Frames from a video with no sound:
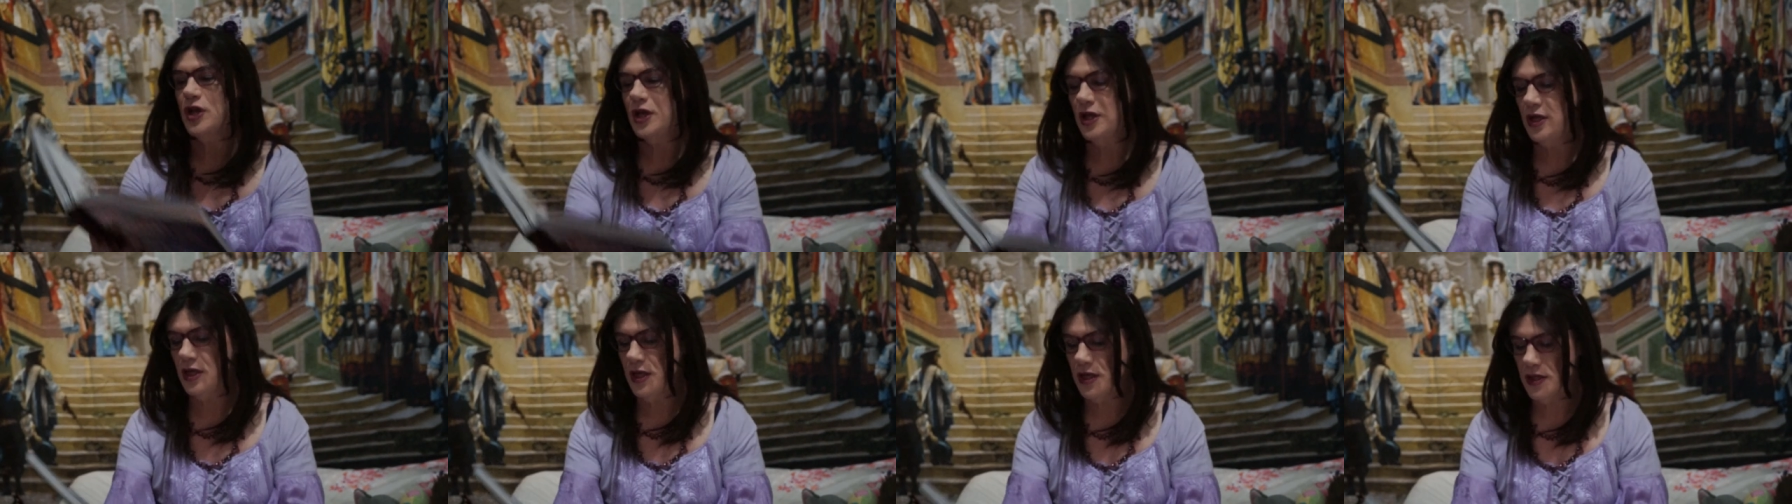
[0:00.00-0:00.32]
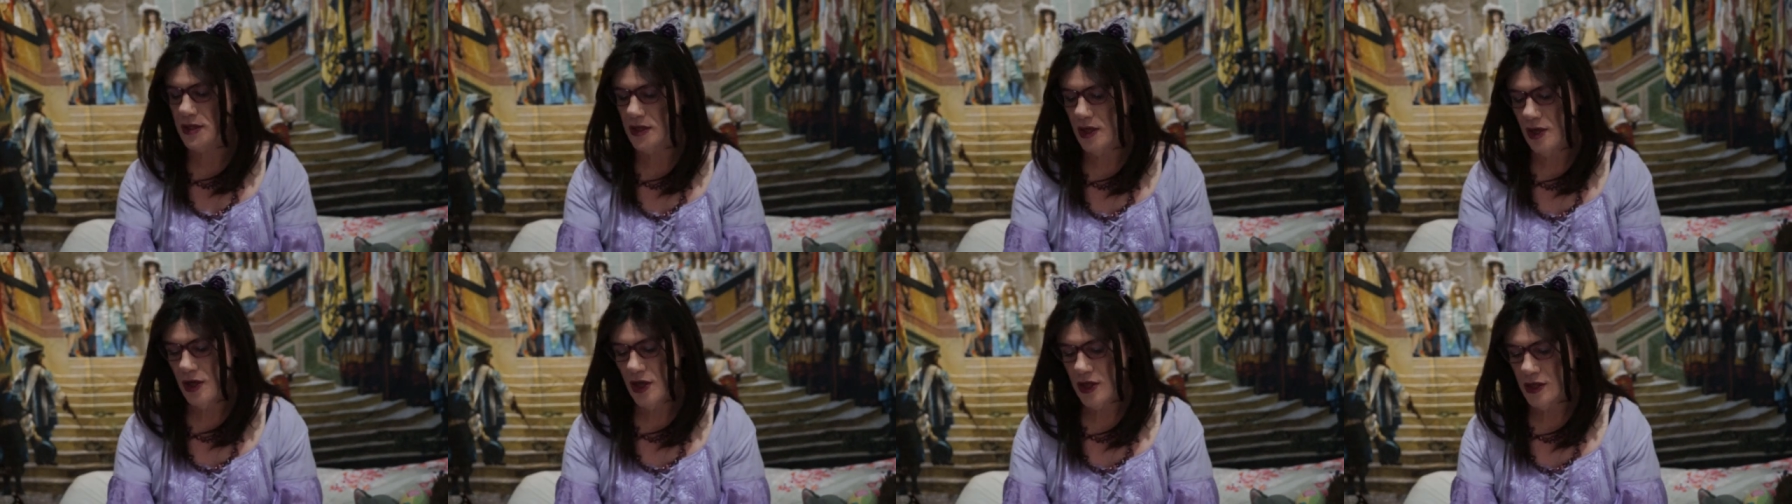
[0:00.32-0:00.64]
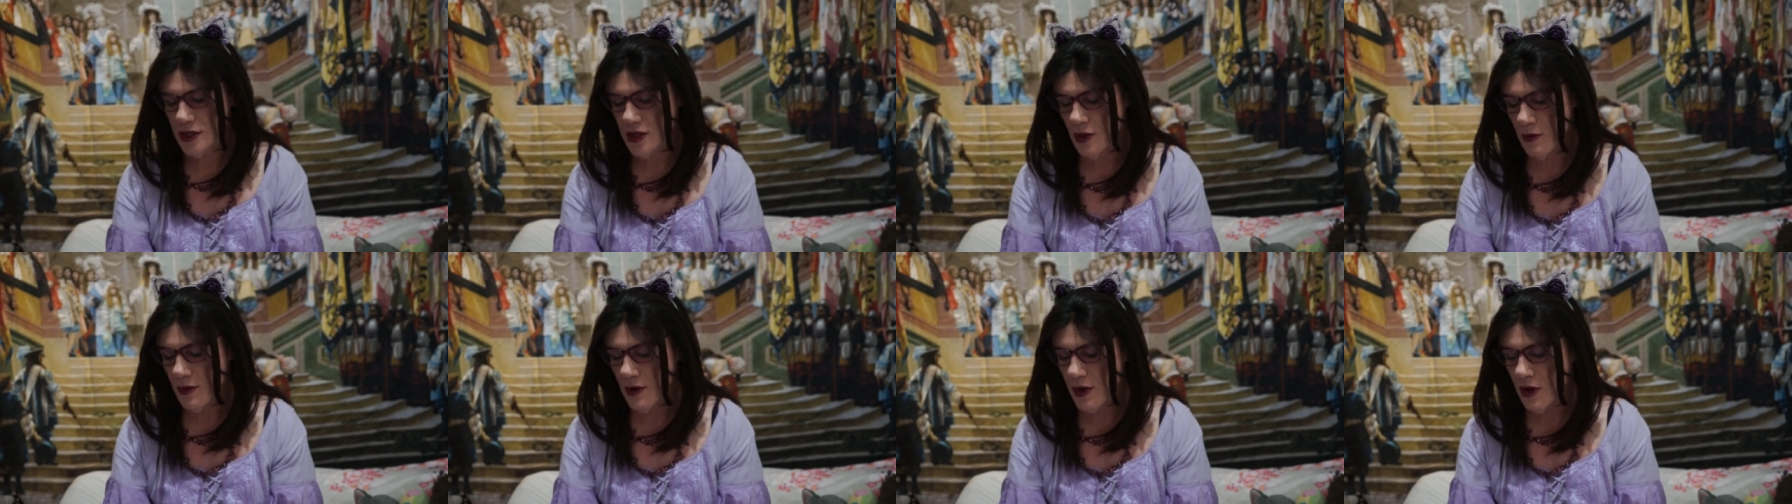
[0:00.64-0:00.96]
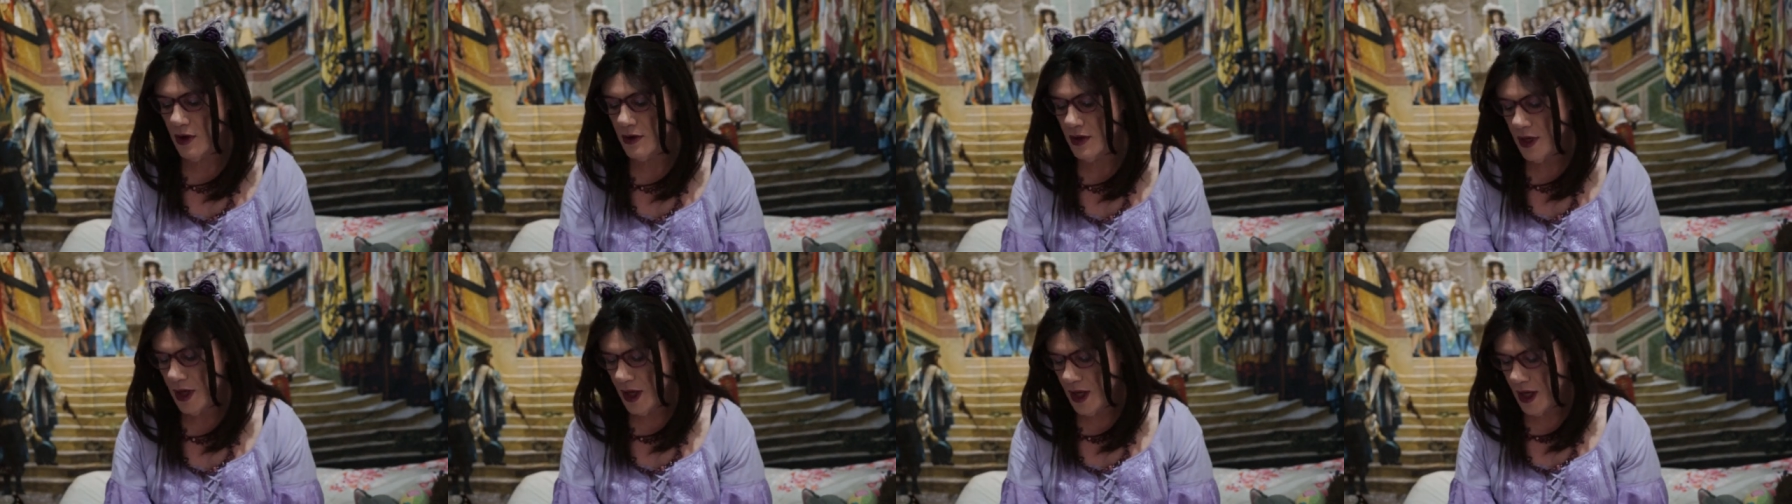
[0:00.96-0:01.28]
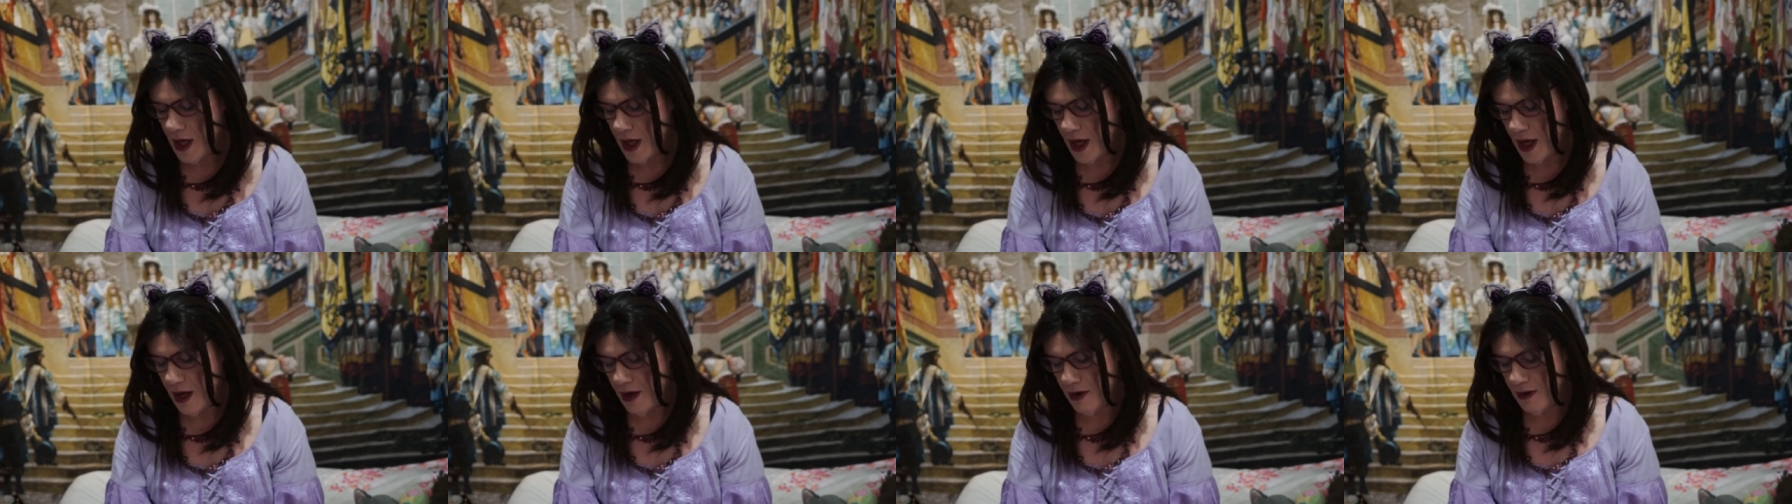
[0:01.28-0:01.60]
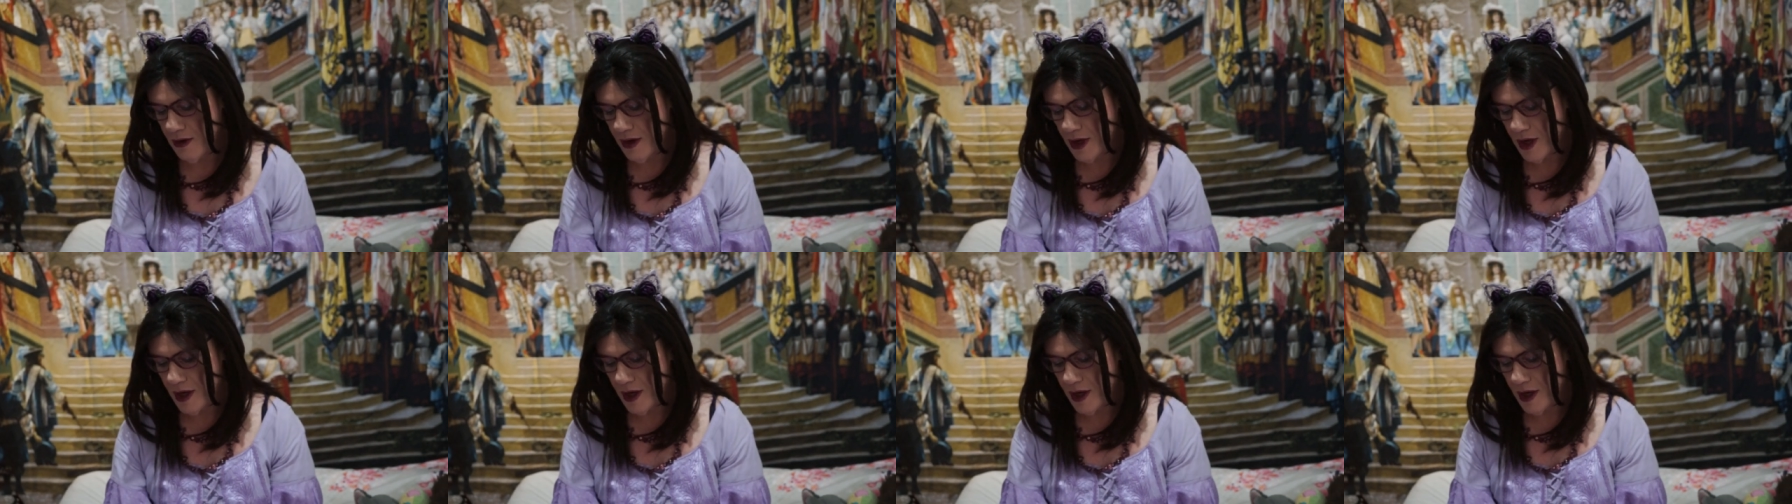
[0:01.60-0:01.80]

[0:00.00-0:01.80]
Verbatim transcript: in it. So we've got our